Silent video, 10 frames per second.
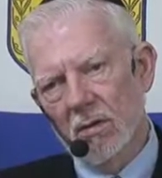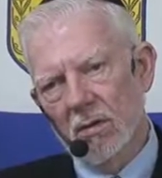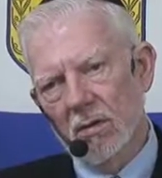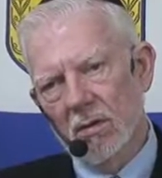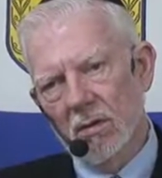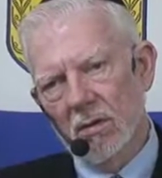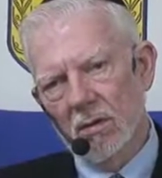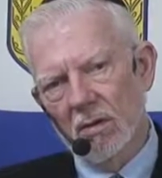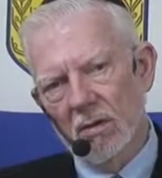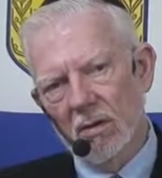What?
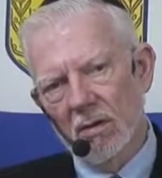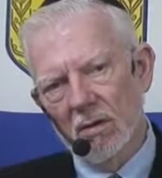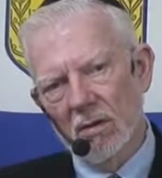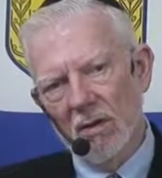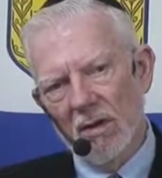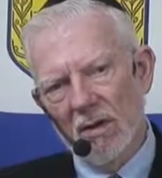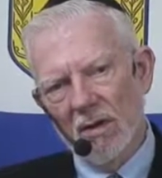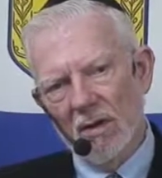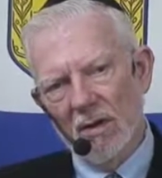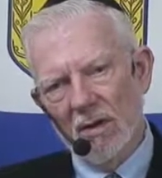I'm sorry?
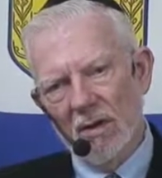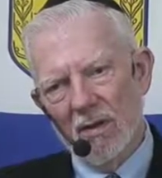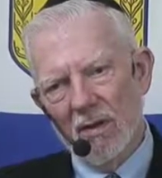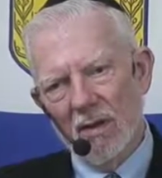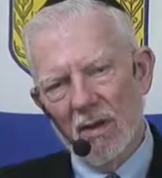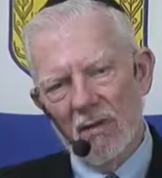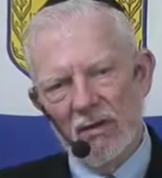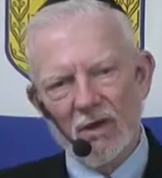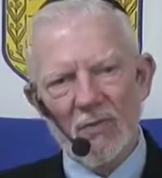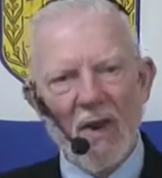
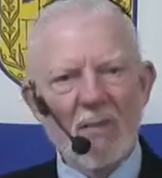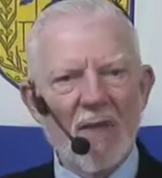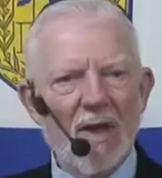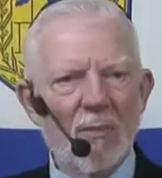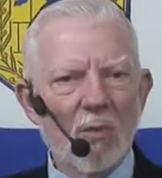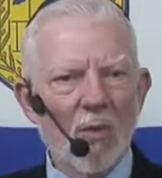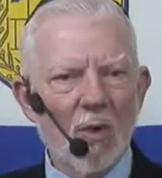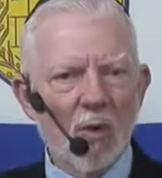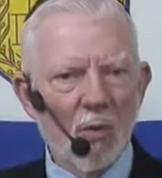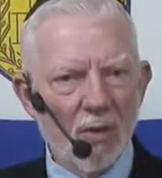Just by being born
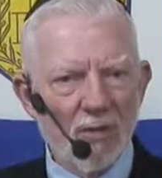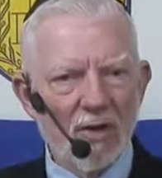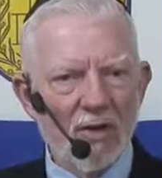a woman,